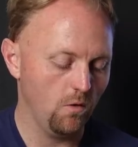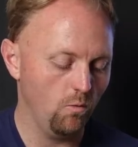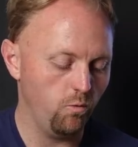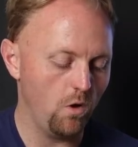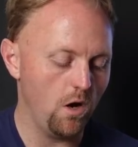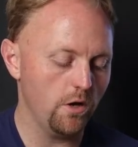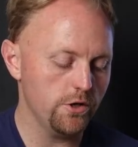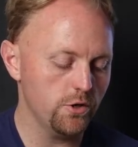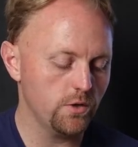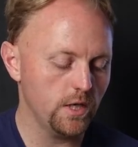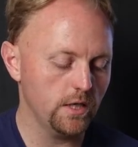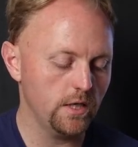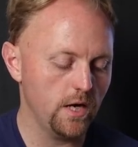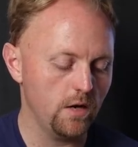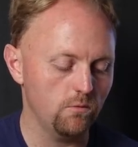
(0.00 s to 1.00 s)
While you
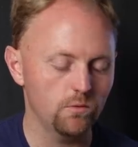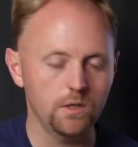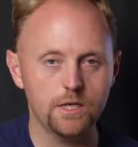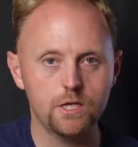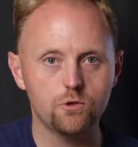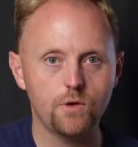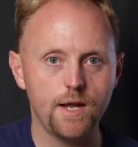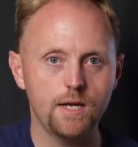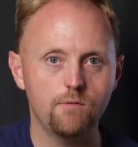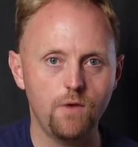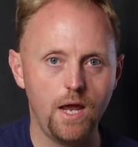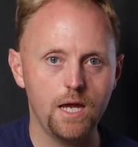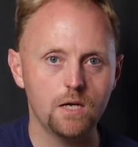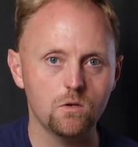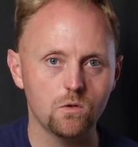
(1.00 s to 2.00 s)
can get really creative
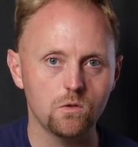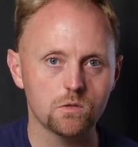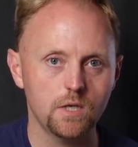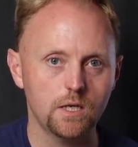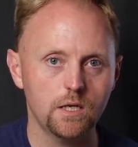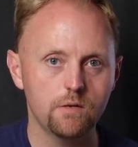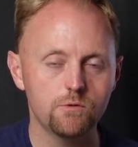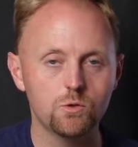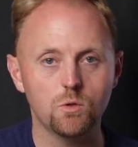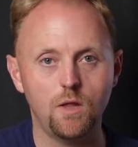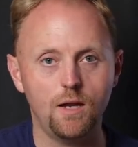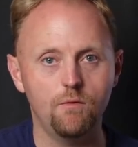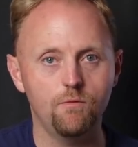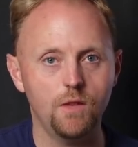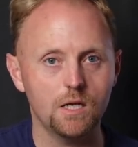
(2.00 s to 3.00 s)
angles and it gives you a
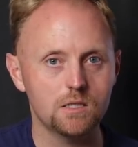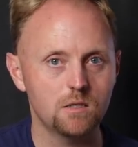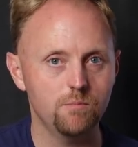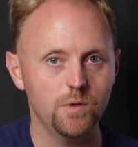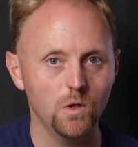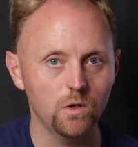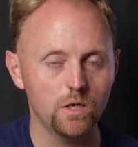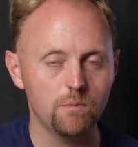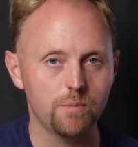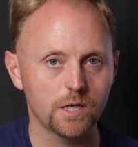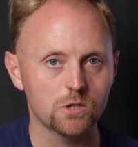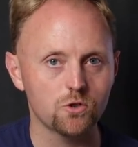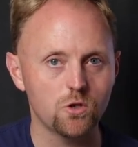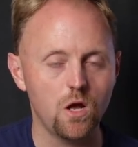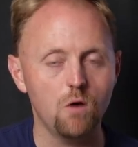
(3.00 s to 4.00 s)
lot of flexibility
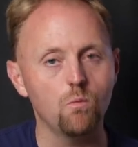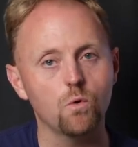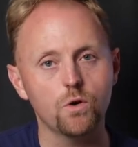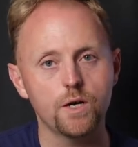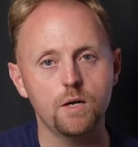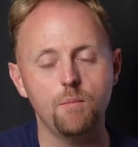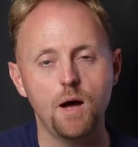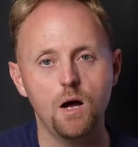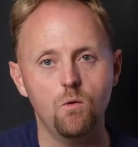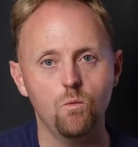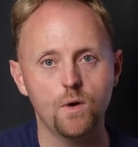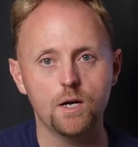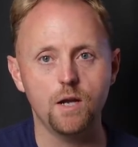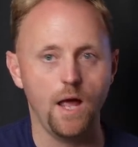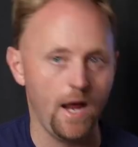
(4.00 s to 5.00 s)
because you're not worried about
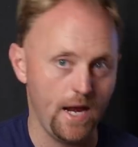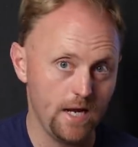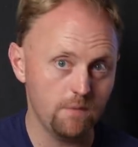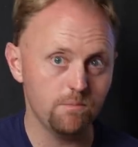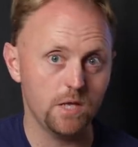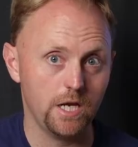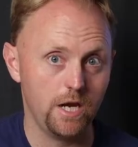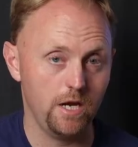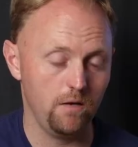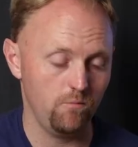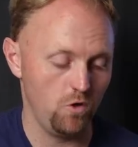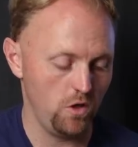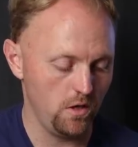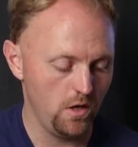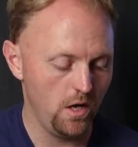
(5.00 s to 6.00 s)
where to aim the
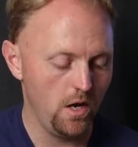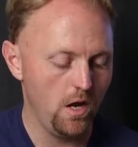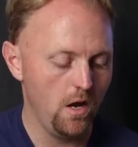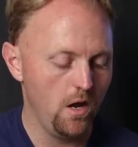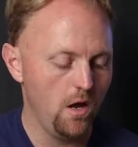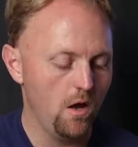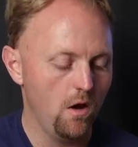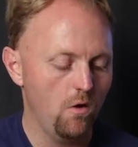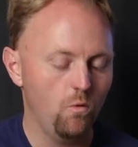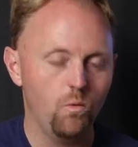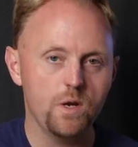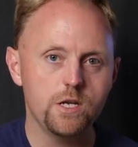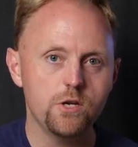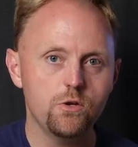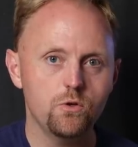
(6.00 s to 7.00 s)
camera,
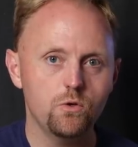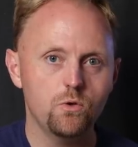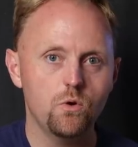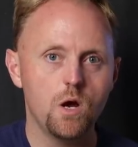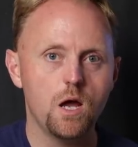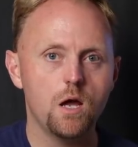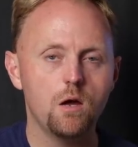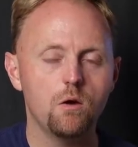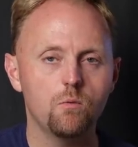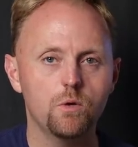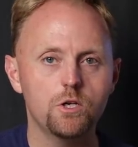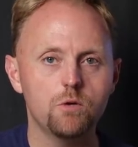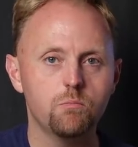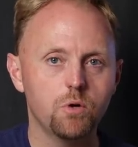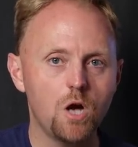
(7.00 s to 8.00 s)
when you
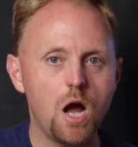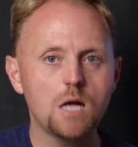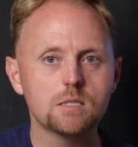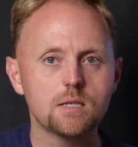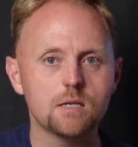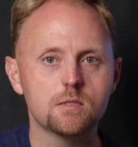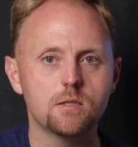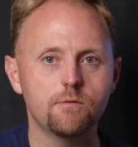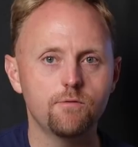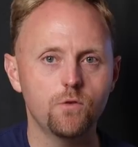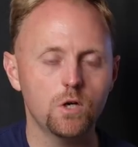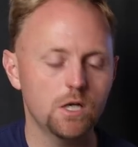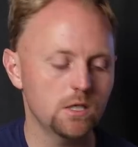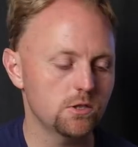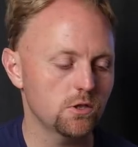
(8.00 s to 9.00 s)
process the
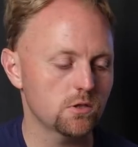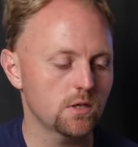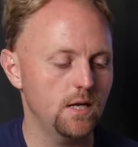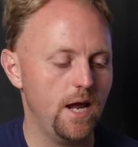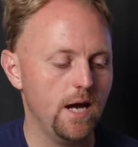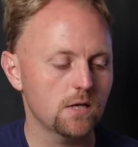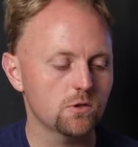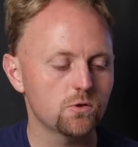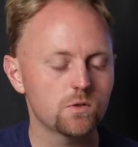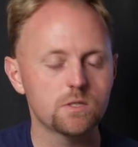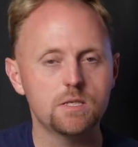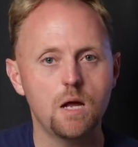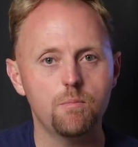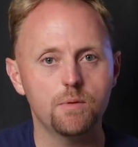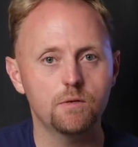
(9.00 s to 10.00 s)
footage, there's an extra
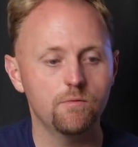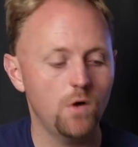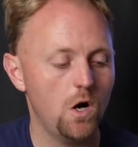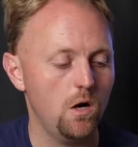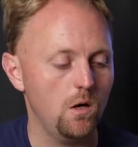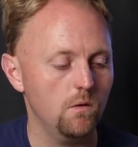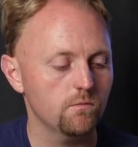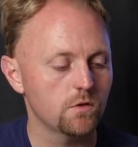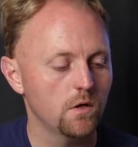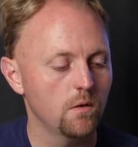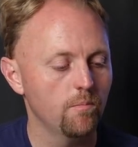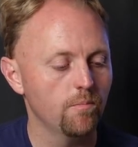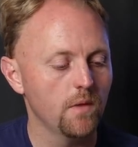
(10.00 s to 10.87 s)
step involved